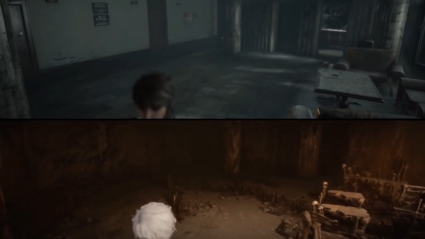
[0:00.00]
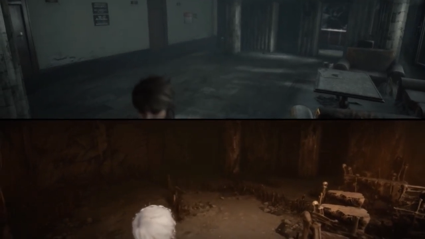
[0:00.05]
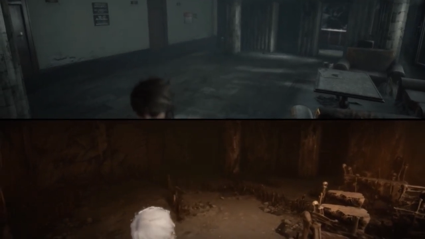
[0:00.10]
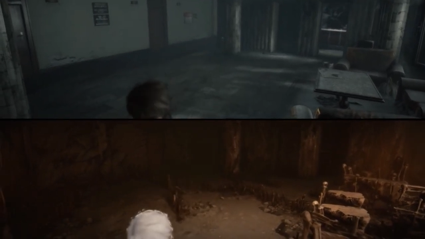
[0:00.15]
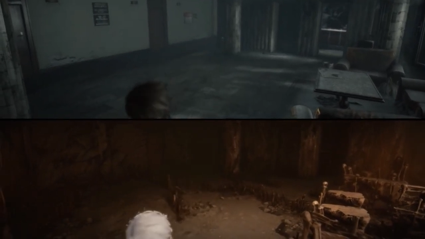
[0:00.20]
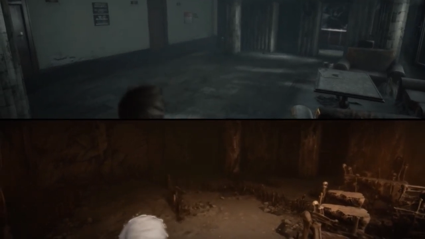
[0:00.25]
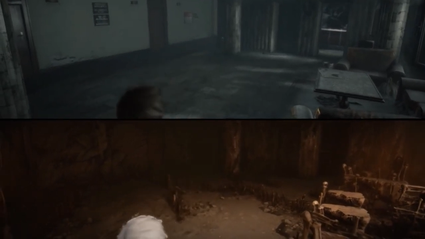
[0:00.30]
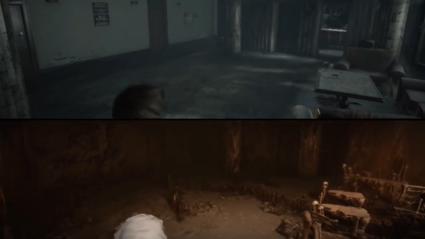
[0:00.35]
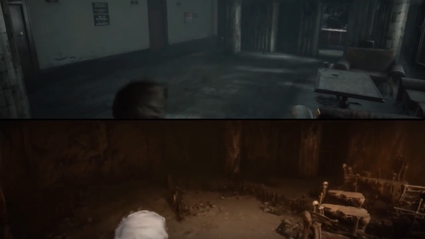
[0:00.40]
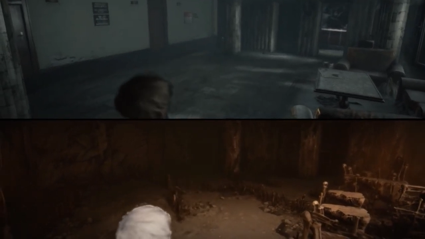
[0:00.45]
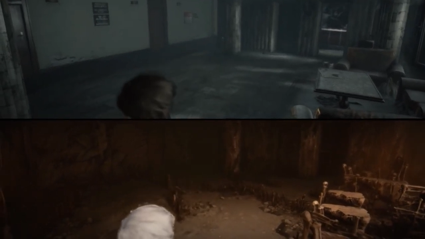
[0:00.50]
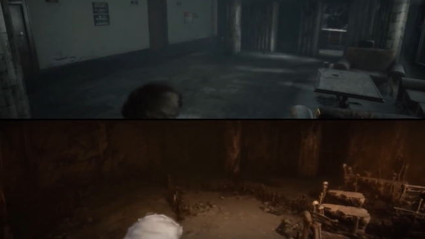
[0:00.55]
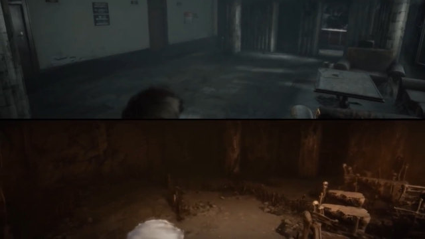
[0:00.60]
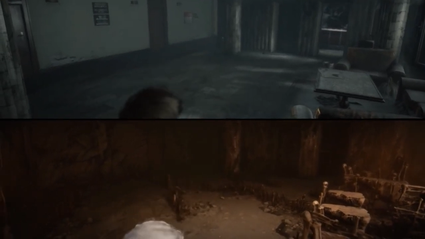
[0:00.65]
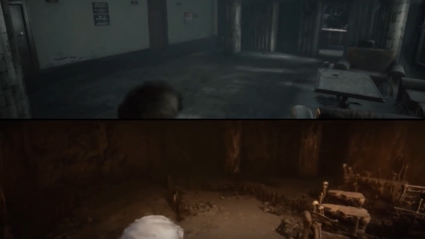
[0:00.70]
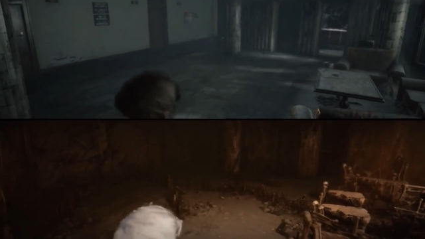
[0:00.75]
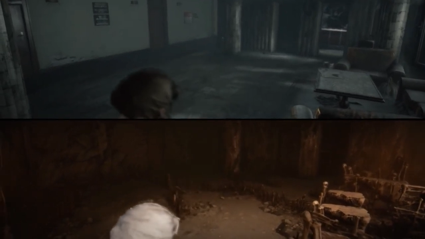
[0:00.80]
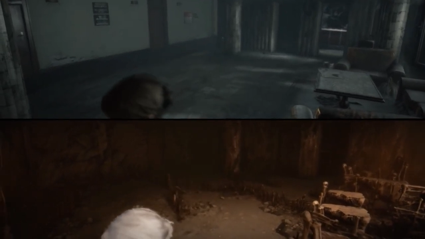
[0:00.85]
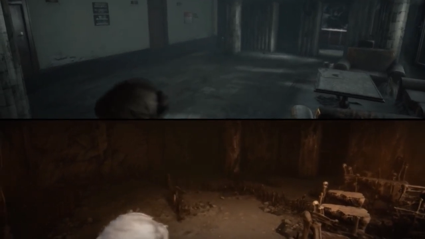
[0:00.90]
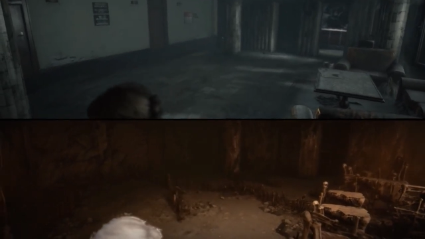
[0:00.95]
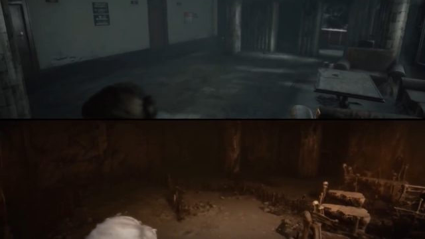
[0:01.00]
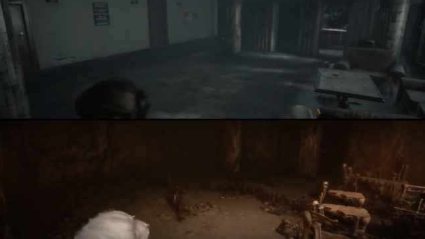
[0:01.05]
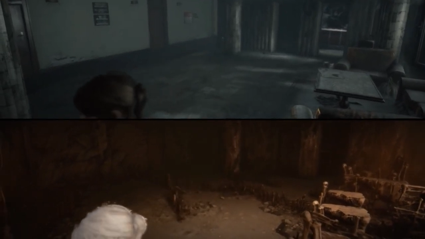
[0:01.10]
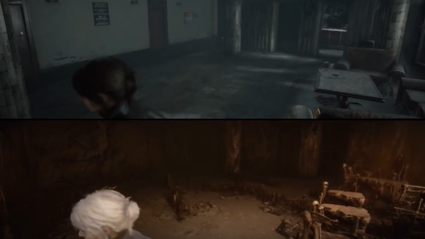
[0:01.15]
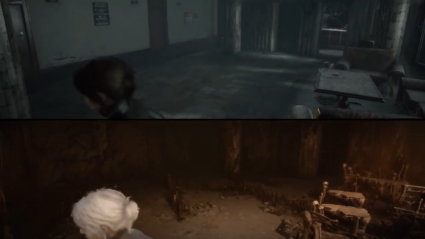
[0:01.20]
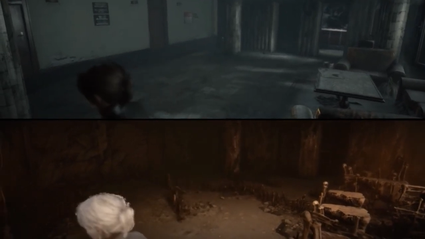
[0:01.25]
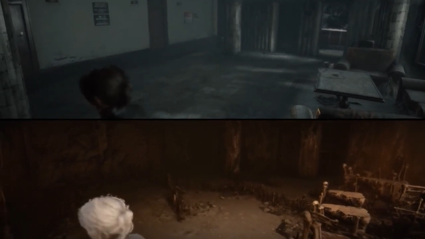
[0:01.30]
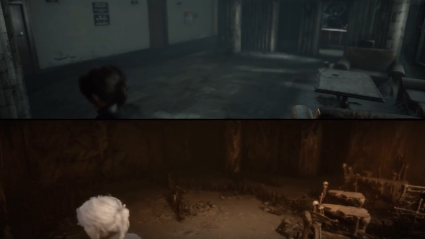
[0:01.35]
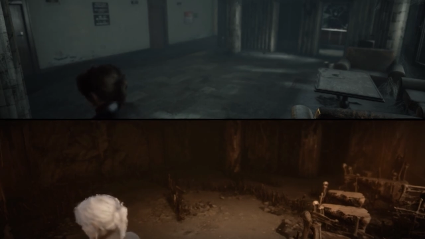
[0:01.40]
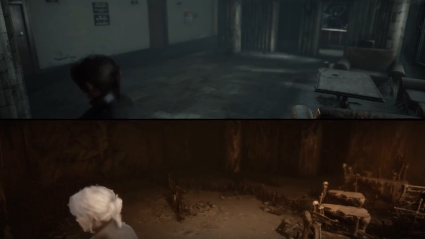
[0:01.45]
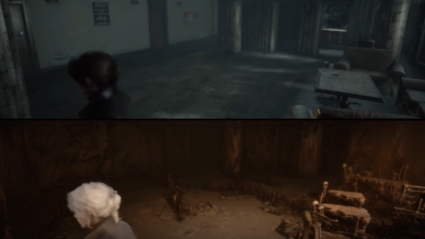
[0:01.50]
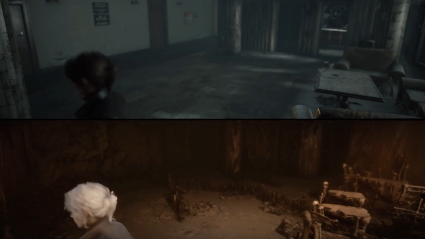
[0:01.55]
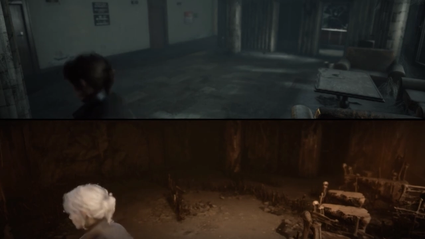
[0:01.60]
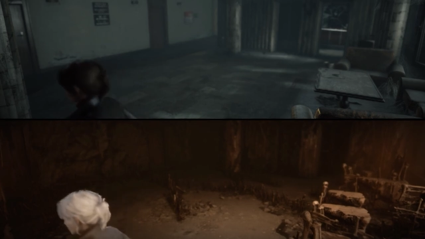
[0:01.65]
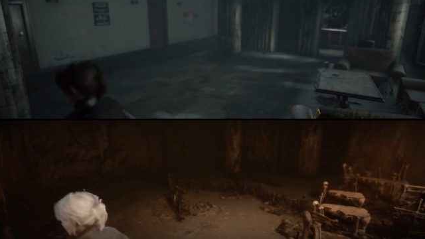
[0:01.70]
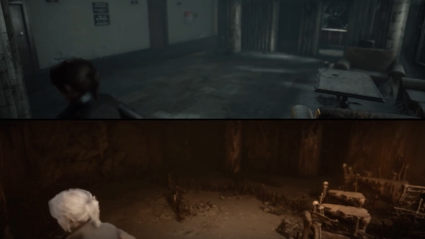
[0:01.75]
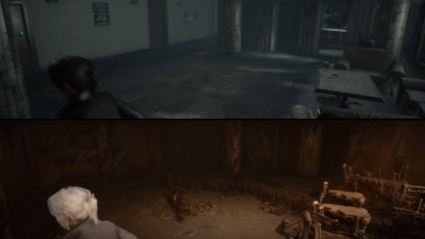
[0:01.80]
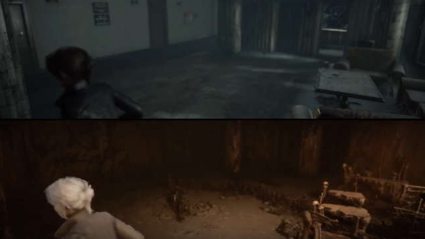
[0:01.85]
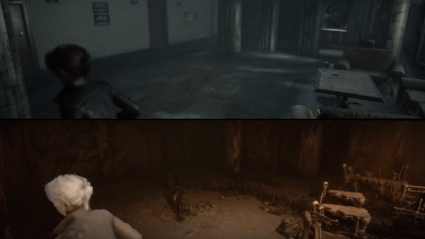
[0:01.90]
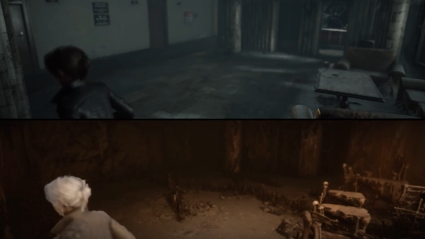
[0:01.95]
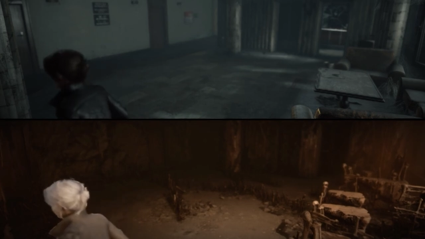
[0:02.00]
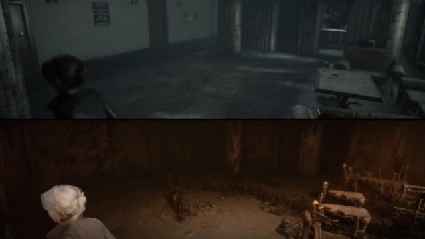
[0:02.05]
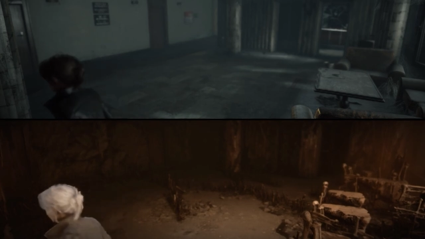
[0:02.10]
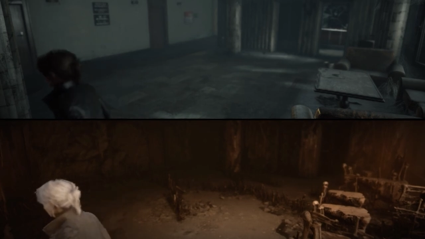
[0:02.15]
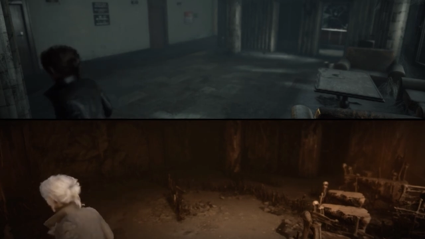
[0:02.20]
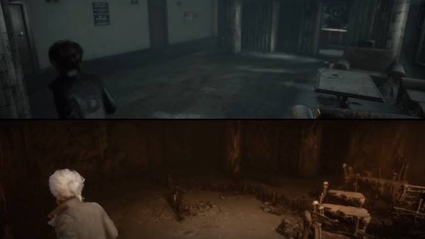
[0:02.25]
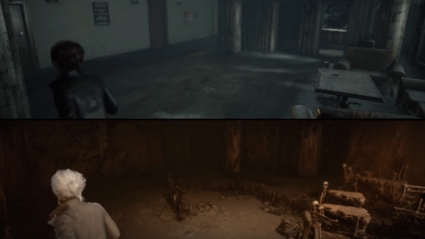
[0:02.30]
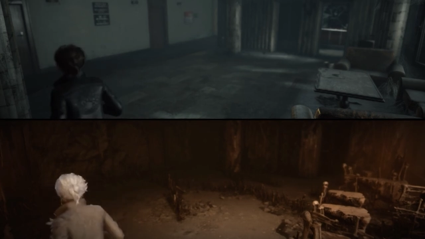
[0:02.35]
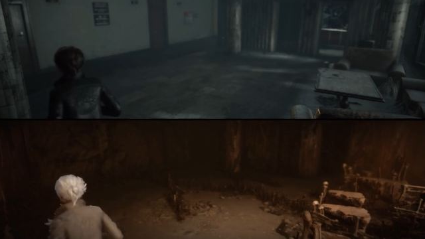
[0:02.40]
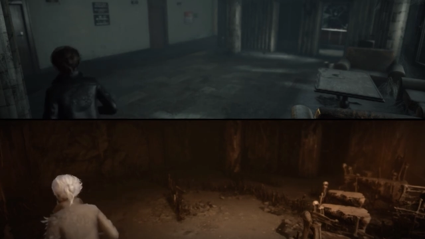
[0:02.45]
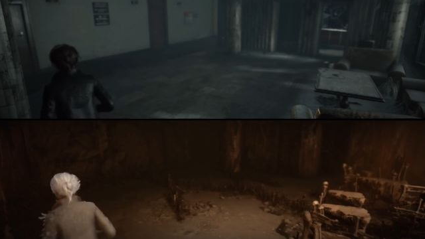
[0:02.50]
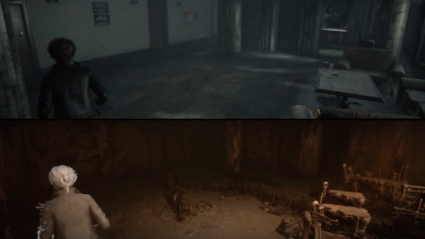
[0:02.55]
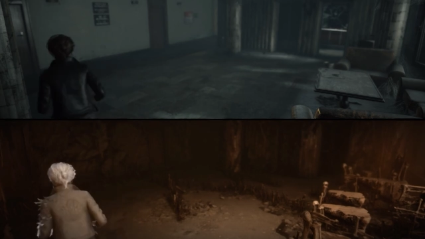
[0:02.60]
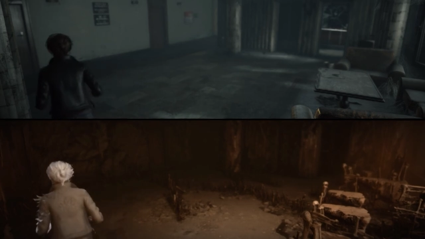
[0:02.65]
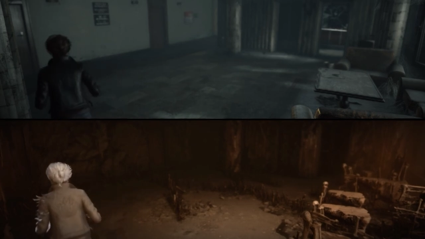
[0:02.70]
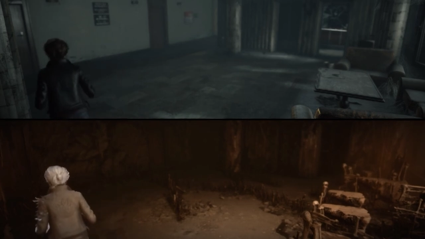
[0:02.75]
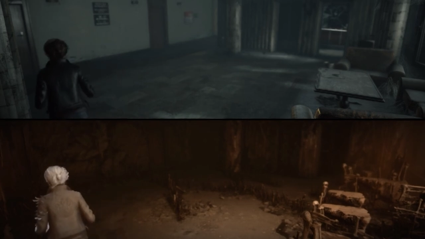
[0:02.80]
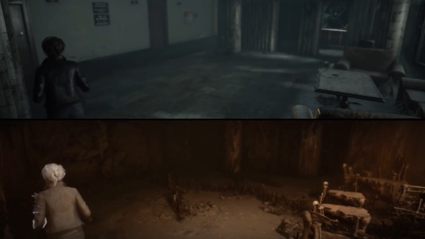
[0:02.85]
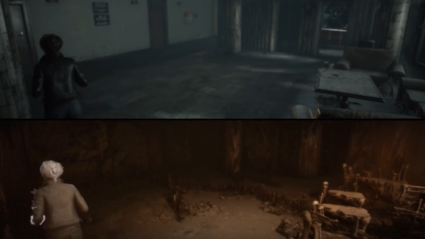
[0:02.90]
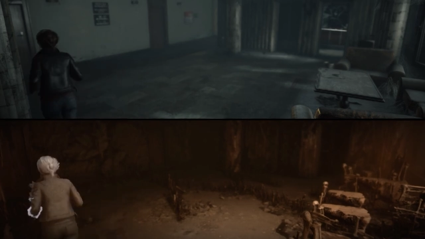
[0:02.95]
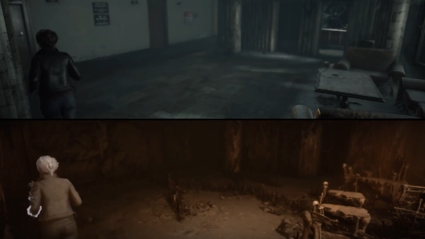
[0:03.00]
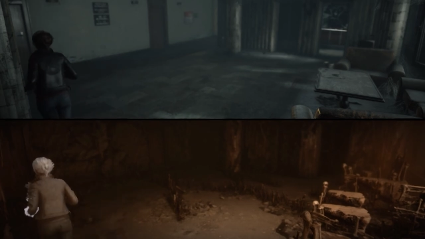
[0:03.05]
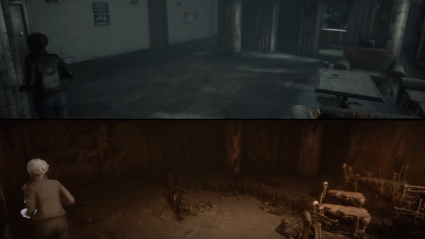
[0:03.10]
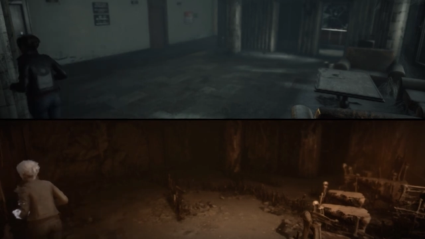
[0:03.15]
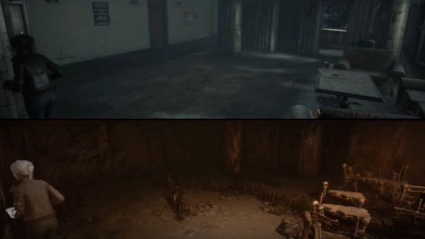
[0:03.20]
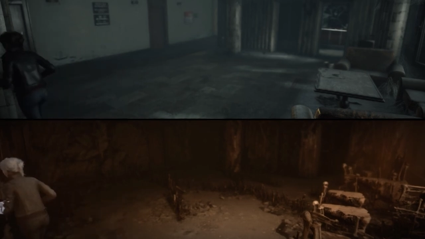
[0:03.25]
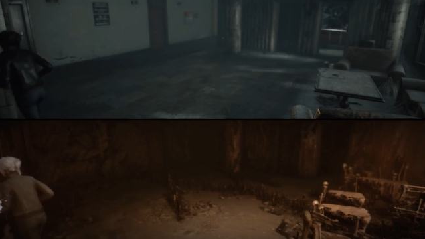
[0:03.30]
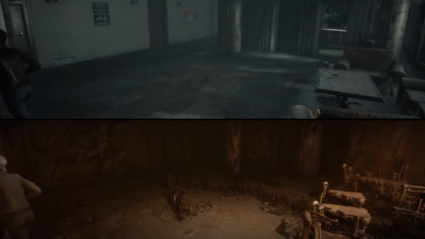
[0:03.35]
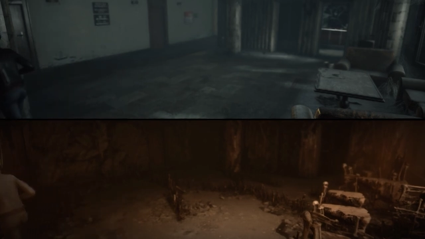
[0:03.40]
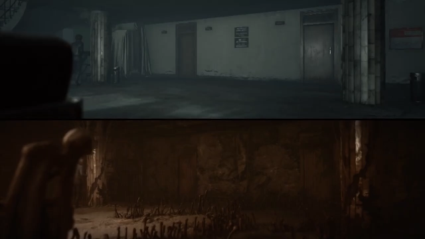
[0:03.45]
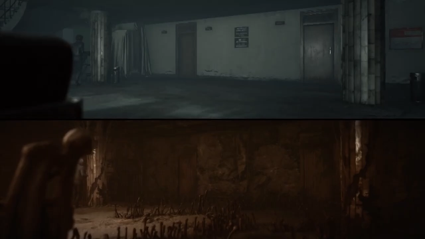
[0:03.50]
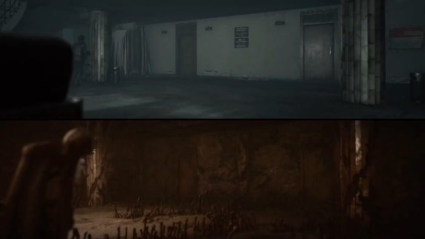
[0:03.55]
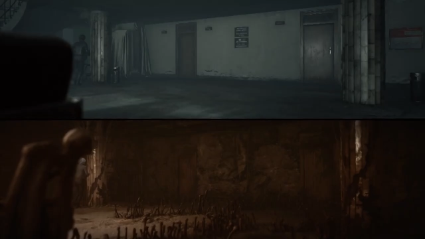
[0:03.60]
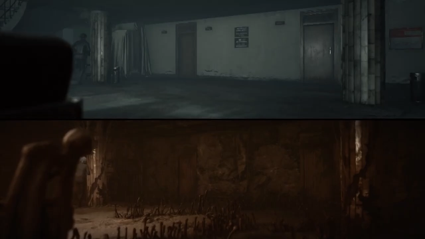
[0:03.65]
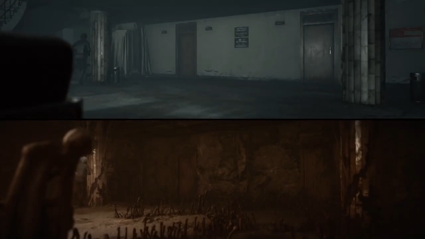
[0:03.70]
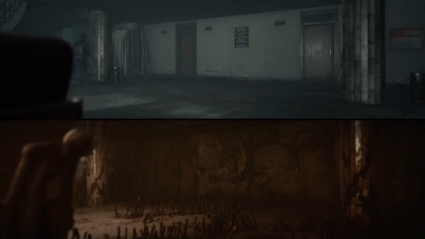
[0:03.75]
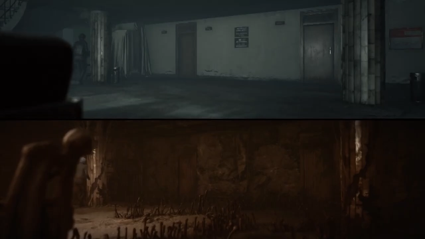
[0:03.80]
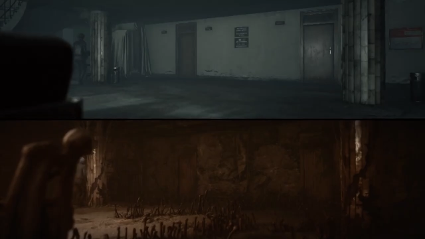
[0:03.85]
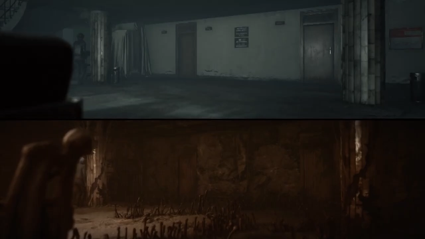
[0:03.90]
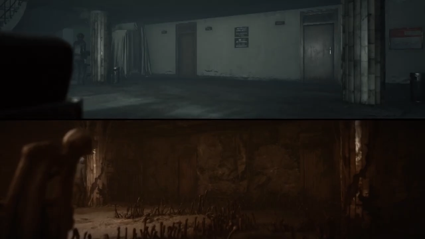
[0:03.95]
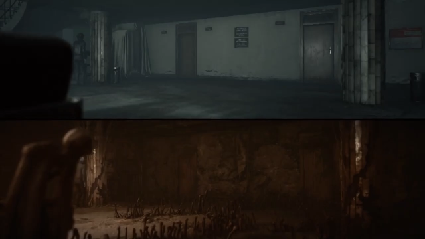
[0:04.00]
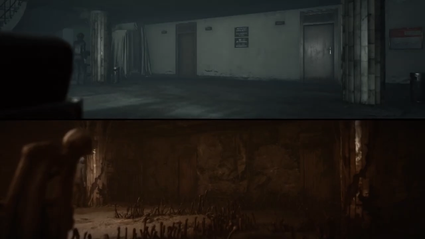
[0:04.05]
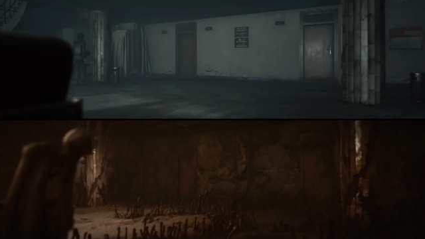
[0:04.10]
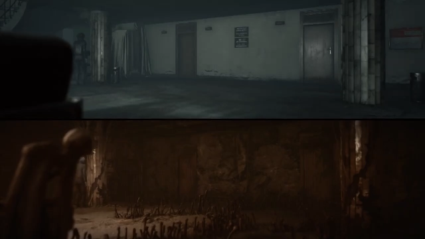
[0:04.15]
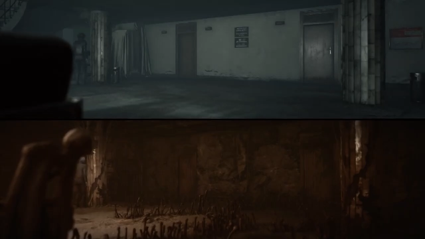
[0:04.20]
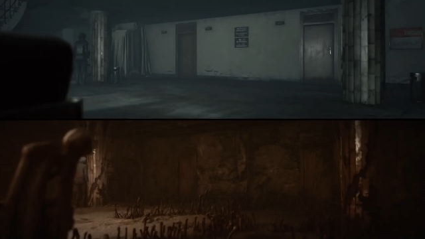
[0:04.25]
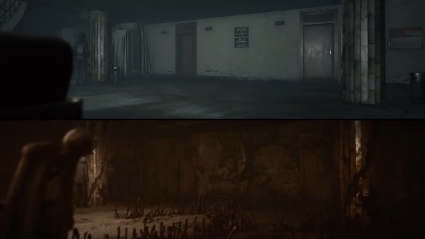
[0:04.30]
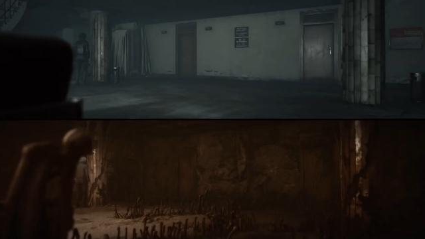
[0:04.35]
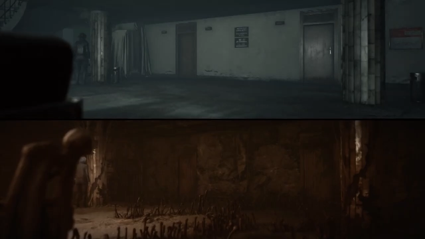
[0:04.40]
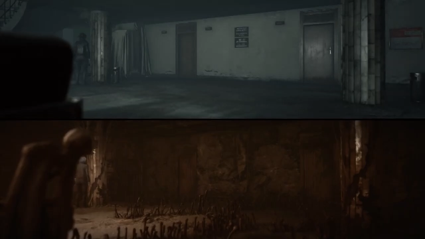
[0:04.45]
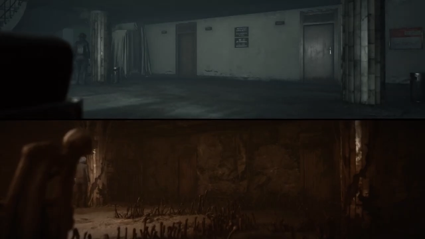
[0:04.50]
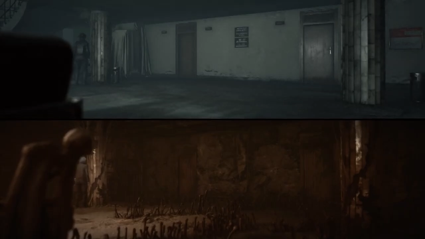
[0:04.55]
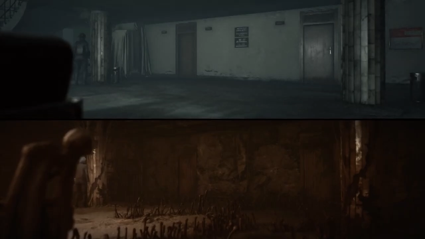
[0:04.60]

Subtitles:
[unreadable: no face in view]